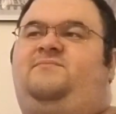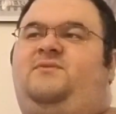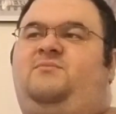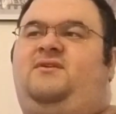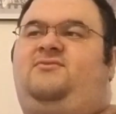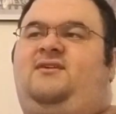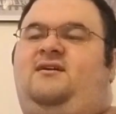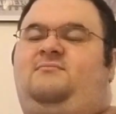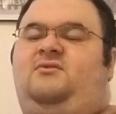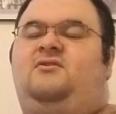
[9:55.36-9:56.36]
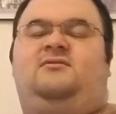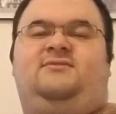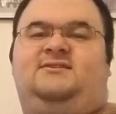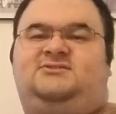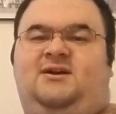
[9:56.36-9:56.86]
with them
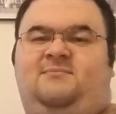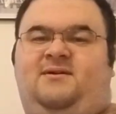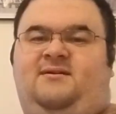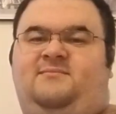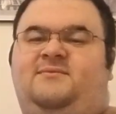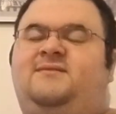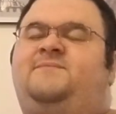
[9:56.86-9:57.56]
called the Chub Hub.